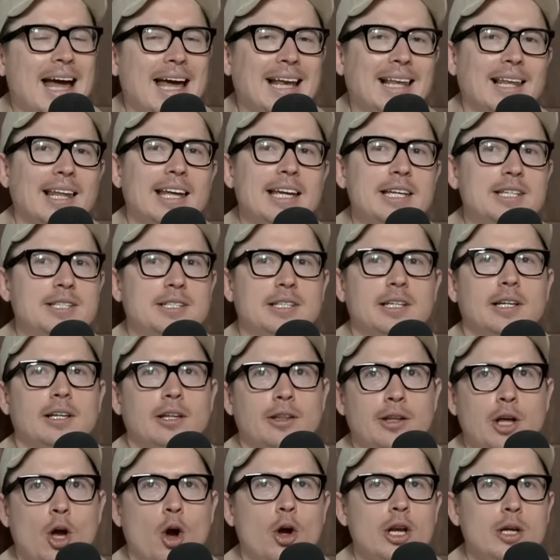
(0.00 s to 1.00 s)
At least
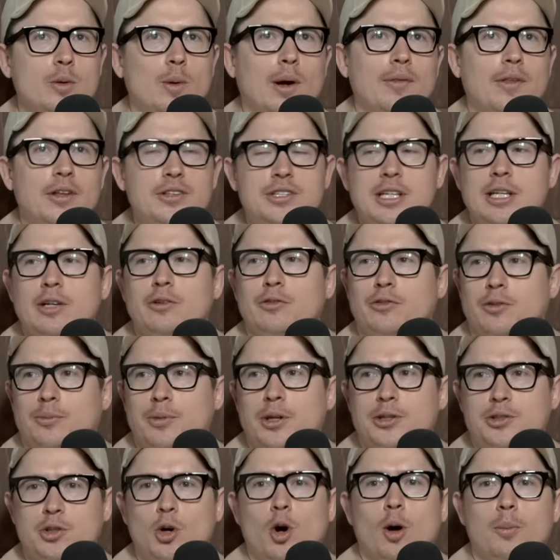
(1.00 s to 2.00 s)
the only one that did it from
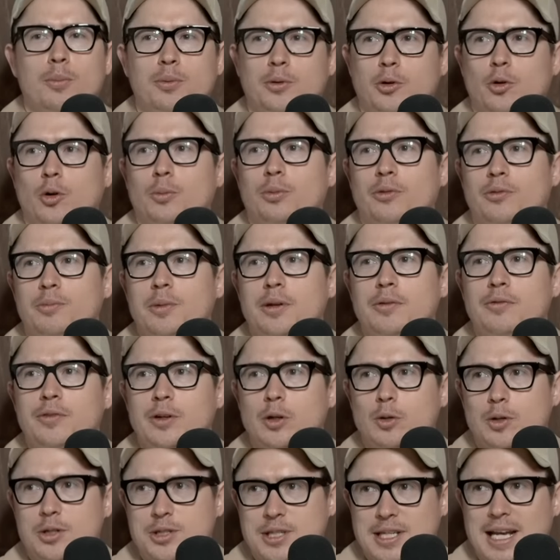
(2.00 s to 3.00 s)
the top group of
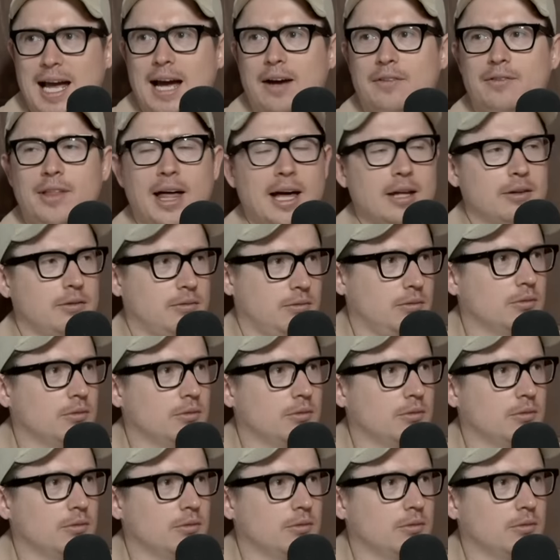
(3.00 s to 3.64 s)
midfielders that have that